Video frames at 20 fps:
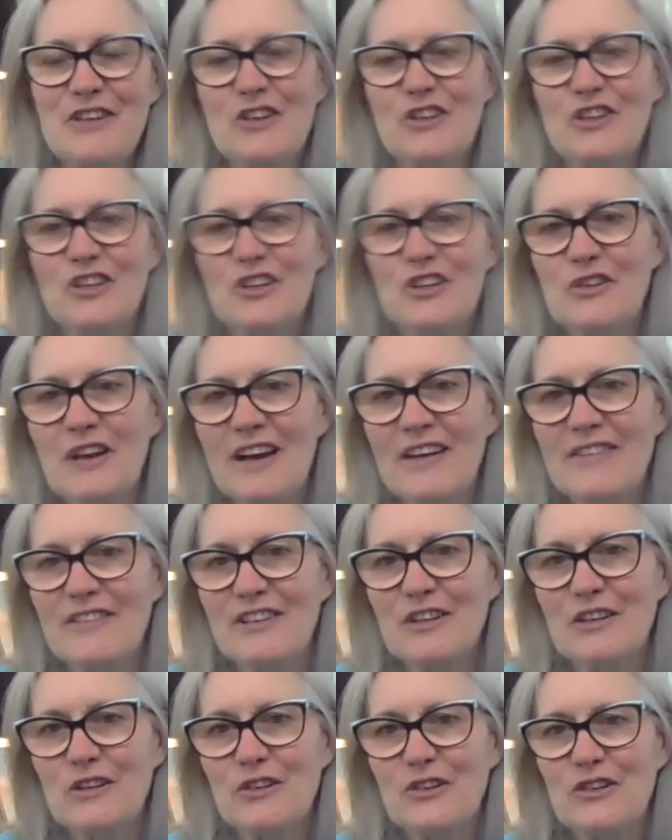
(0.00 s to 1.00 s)
you have a
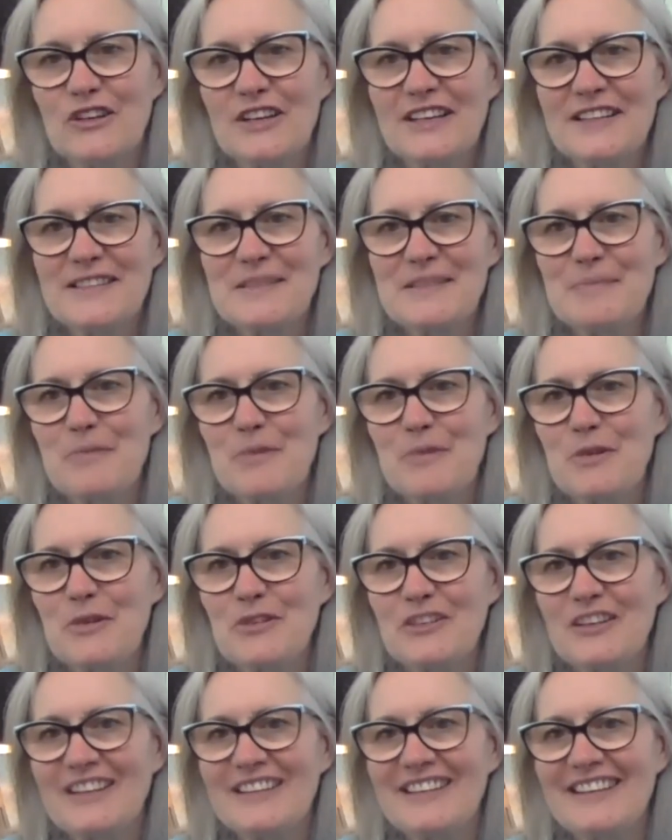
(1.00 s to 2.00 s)
glorious
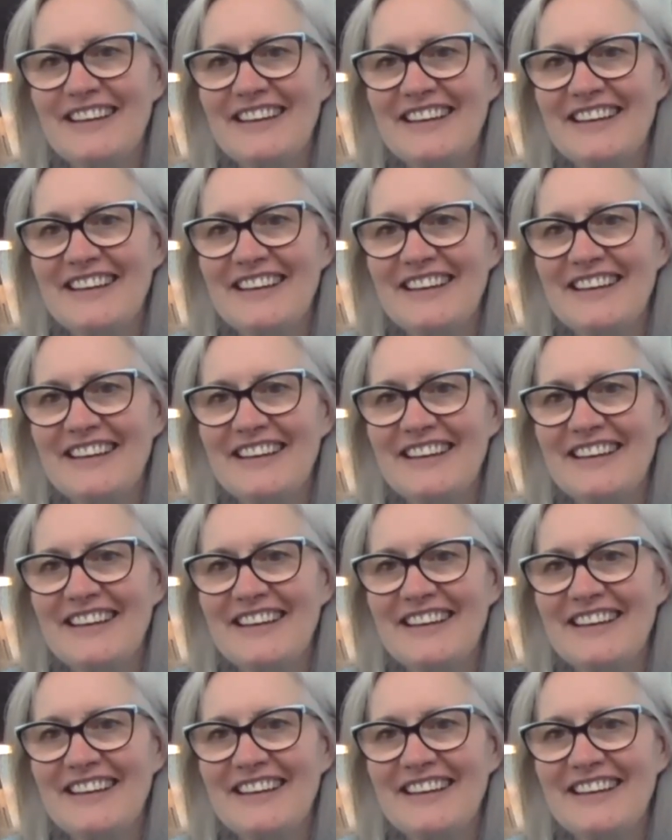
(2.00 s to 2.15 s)
birthday day.